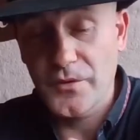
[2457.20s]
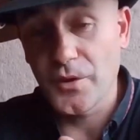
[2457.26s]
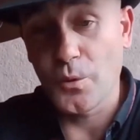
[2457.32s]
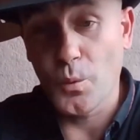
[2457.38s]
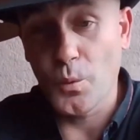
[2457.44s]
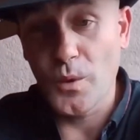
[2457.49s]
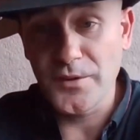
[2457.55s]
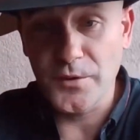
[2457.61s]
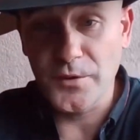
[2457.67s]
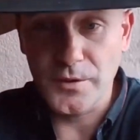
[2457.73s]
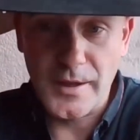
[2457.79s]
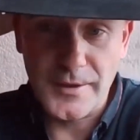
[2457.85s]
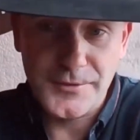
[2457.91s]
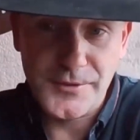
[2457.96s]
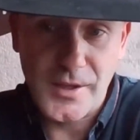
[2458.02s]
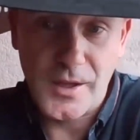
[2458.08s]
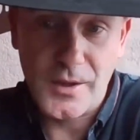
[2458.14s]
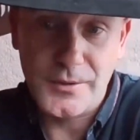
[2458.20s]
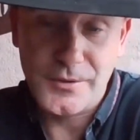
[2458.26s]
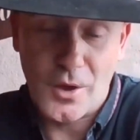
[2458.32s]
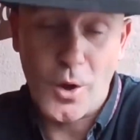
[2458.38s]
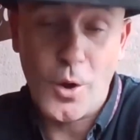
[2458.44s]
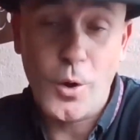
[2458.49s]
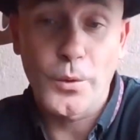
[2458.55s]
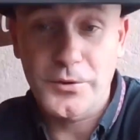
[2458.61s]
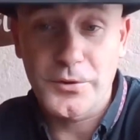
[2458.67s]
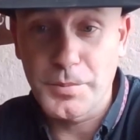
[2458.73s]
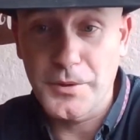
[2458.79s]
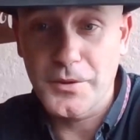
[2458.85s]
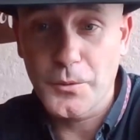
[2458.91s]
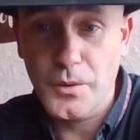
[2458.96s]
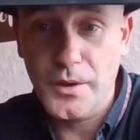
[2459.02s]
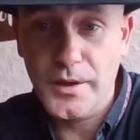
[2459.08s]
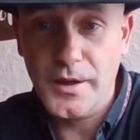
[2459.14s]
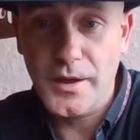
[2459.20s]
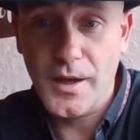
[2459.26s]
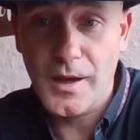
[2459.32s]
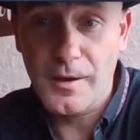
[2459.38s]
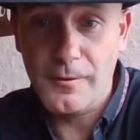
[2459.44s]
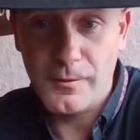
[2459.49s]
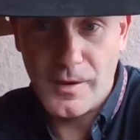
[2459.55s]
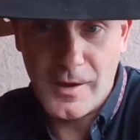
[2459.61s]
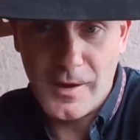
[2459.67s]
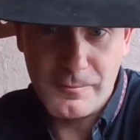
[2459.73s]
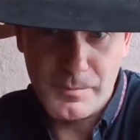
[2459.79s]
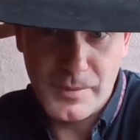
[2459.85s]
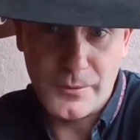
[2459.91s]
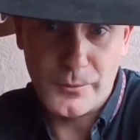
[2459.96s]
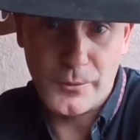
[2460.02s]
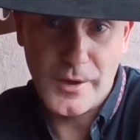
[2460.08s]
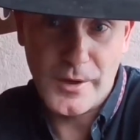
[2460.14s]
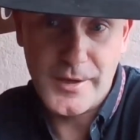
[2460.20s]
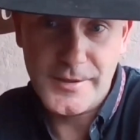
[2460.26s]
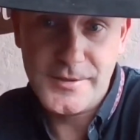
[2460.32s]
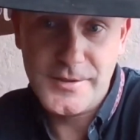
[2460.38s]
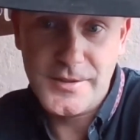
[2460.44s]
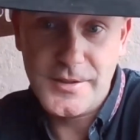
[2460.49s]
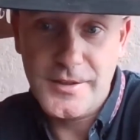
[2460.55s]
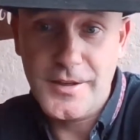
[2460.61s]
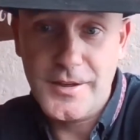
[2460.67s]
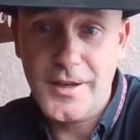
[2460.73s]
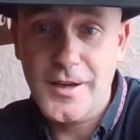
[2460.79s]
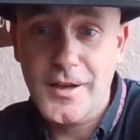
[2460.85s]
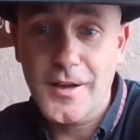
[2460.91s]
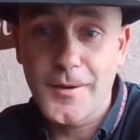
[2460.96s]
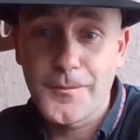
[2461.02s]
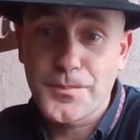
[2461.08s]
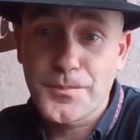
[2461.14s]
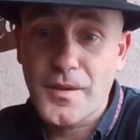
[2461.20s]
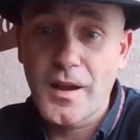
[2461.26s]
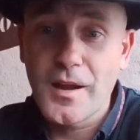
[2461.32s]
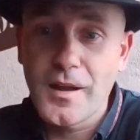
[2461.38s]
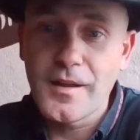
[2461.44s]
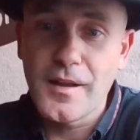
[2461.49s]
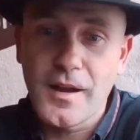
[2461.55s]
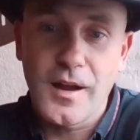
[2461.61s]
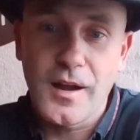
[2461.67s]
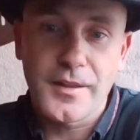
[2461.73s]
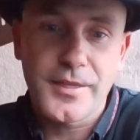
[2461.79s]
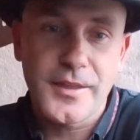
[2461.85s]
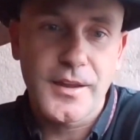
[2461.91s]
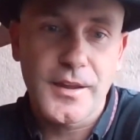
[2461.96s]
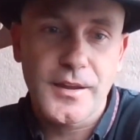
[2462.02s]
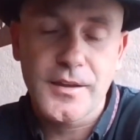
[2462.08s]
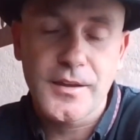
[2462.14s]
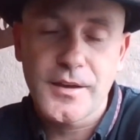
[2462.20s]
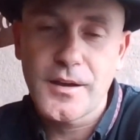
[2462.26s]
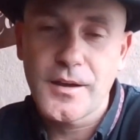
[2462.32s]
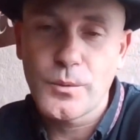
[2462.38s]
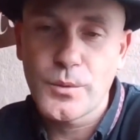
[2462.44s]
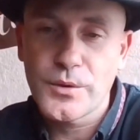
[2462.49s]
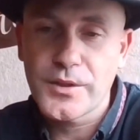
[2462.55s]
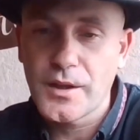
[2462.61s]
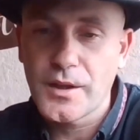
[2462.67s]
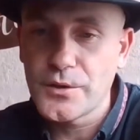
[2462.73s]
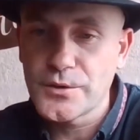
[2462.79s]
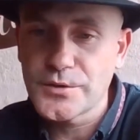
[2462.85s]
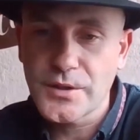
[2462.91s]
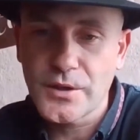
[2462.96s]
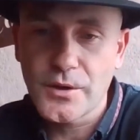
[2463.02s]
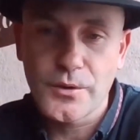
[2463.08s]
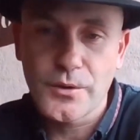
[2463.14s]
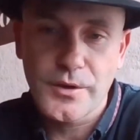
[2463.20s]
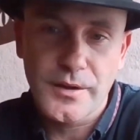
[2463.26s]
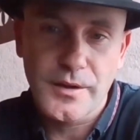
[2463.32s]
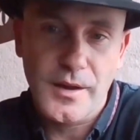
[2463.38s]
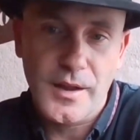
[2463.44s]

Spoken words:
So the Western lifestyle has always been the way I've been raised. I think with Yellowstone in